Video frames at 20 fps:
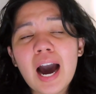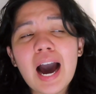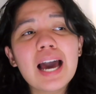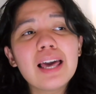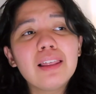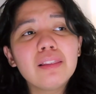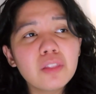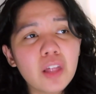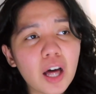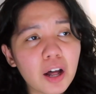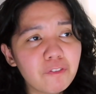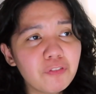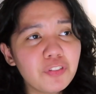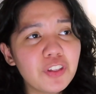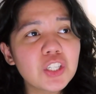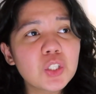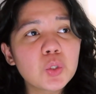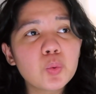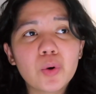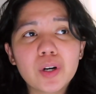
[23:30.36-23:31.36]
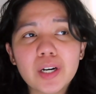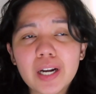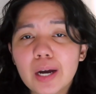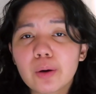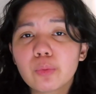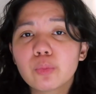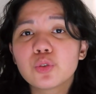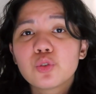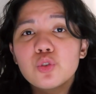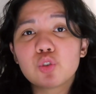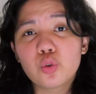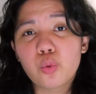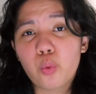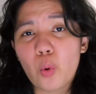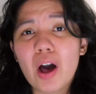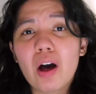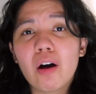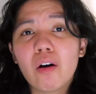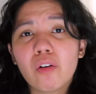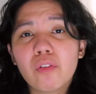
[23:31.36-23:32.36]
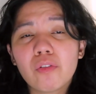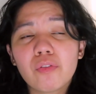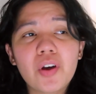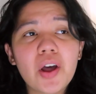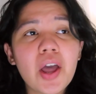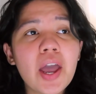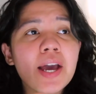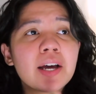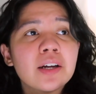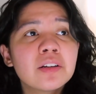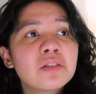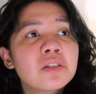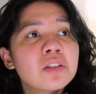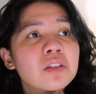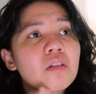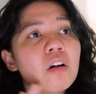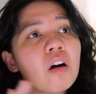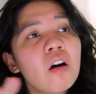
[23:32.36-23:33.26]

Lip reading: I loved this when I was 12, and